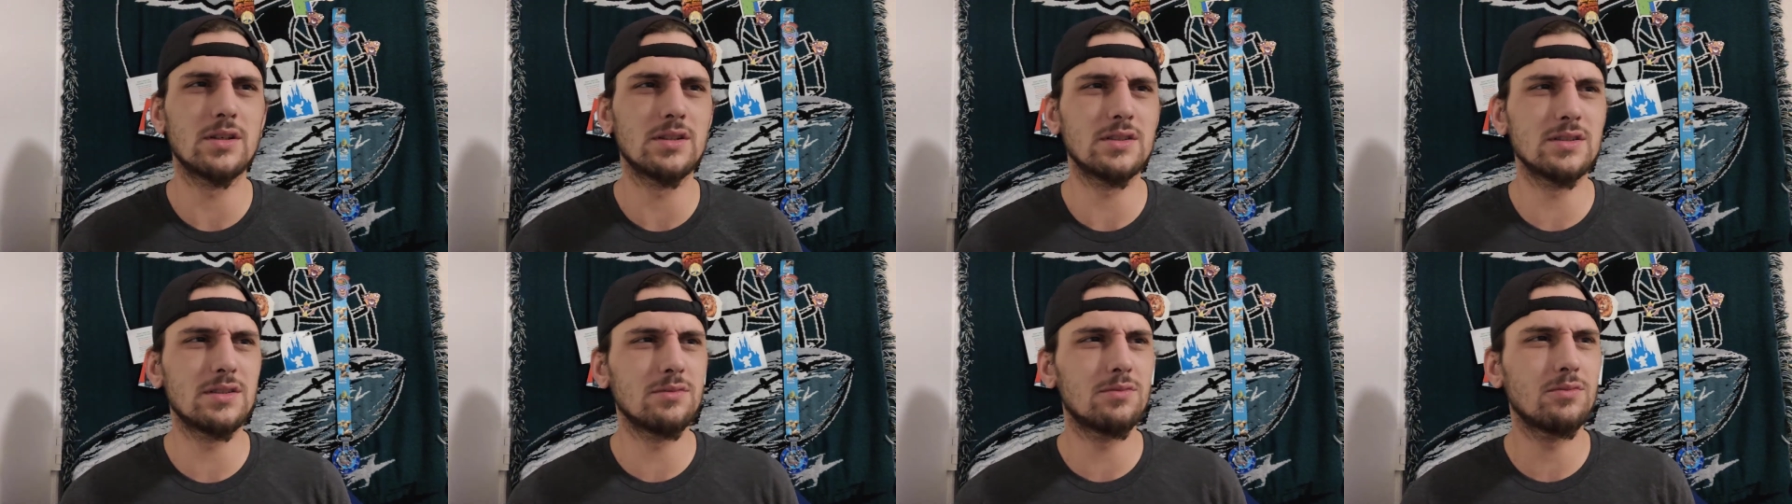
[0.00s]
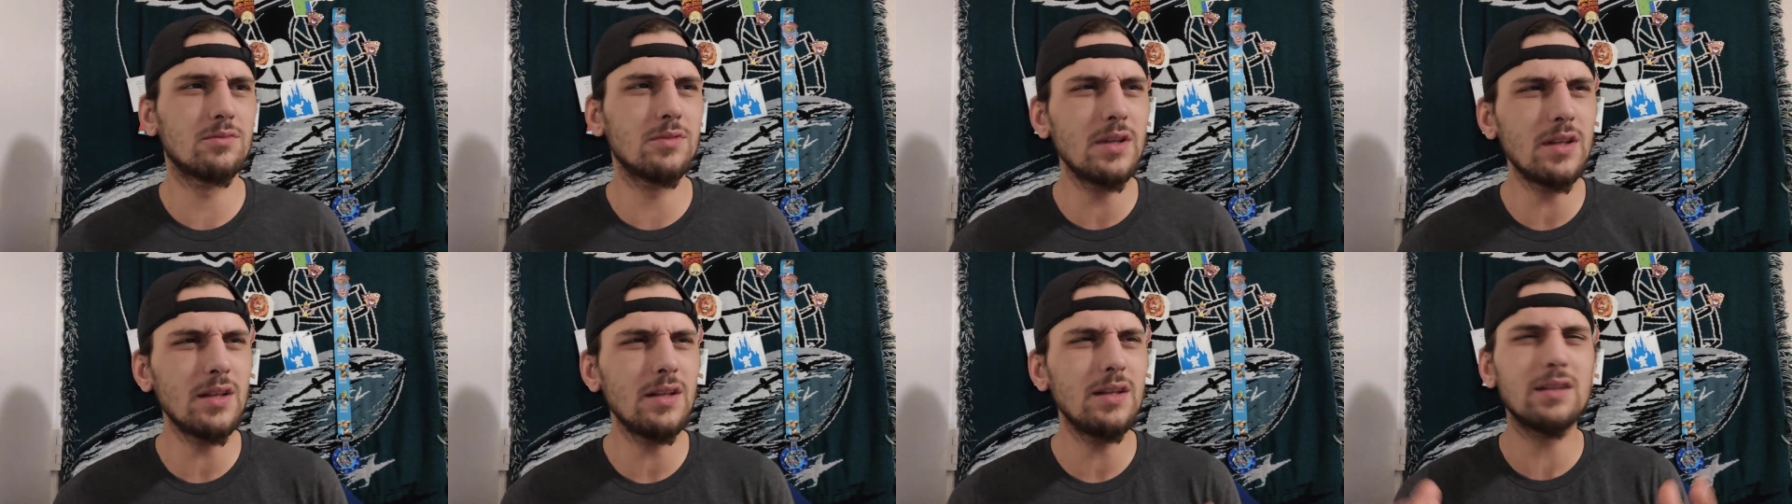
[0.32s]
because
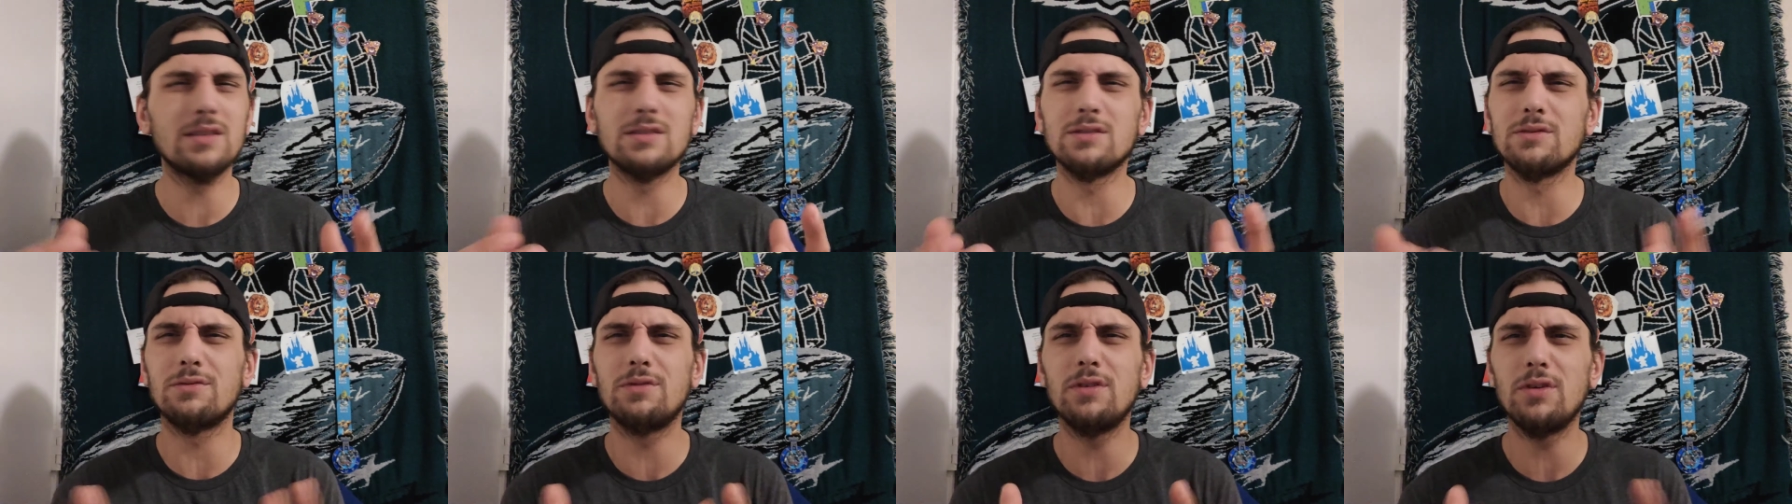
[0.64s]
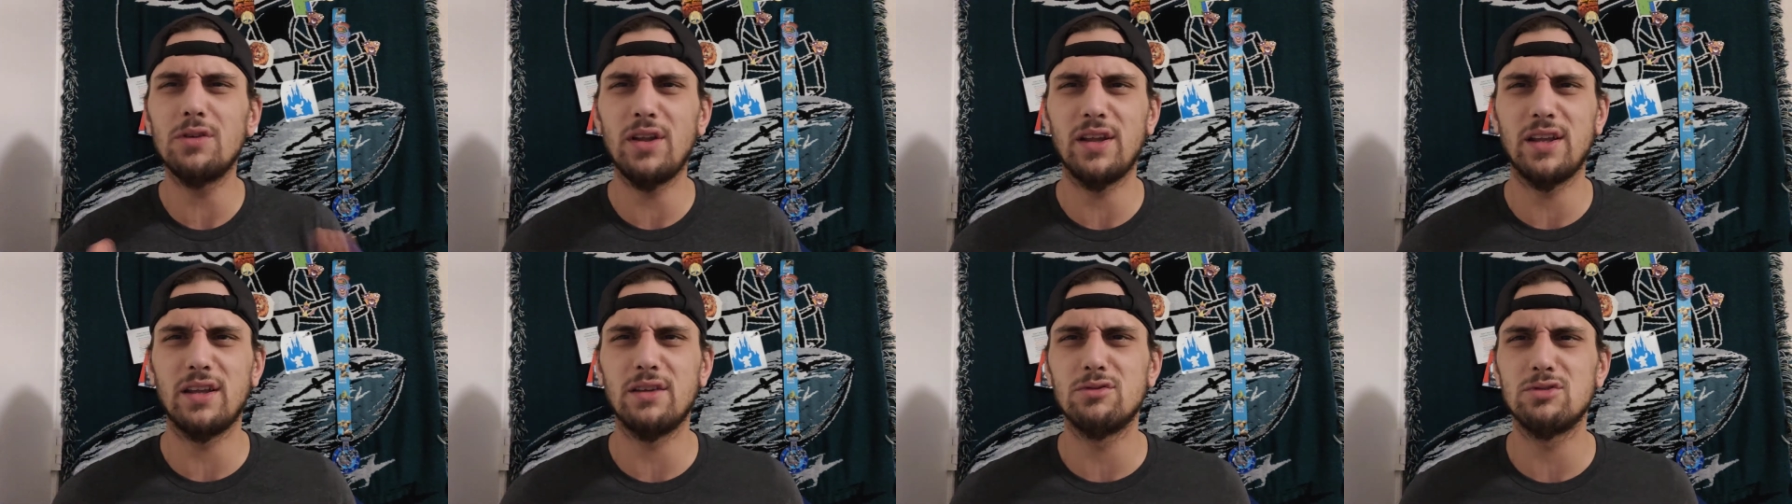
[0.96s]
it really doesn't
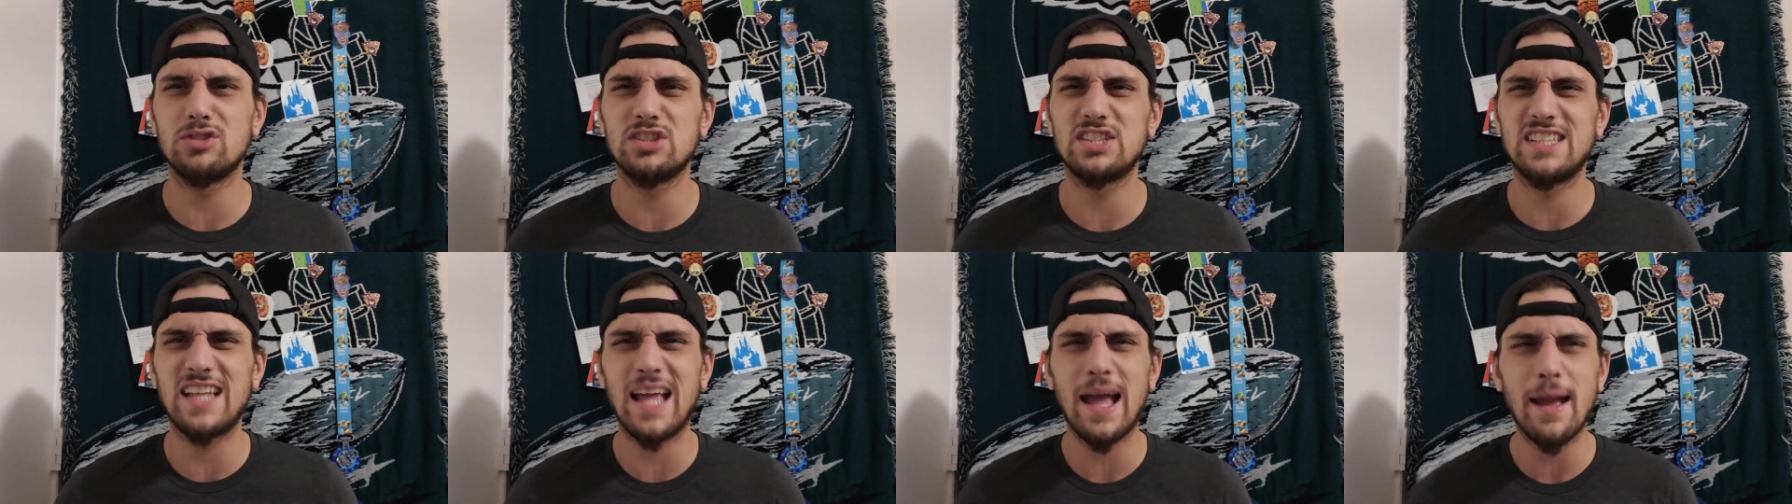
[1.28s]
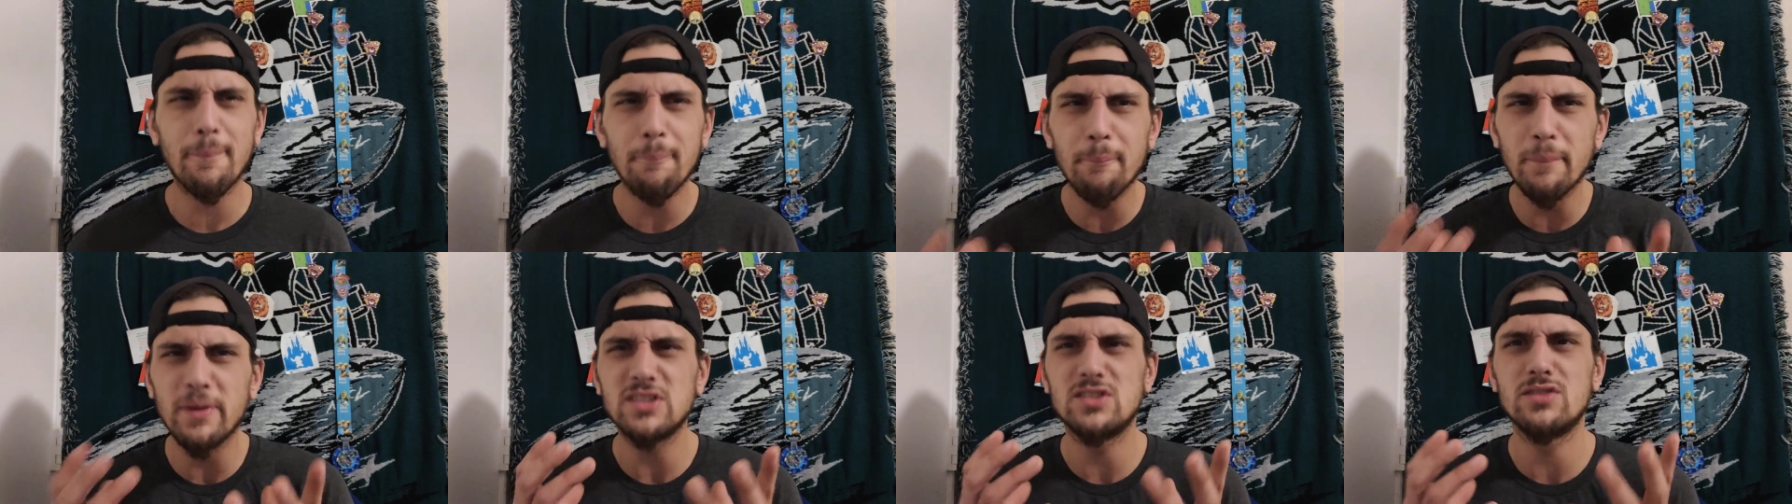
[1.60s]
feel like it was
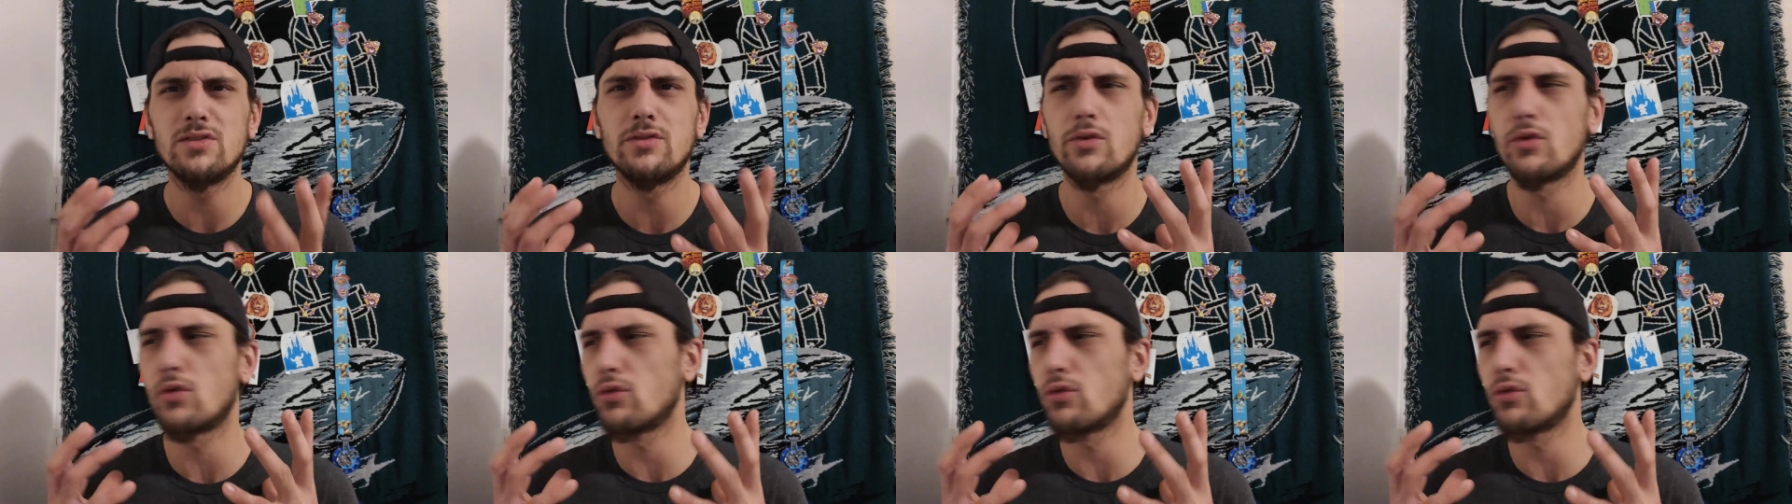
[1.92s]
that much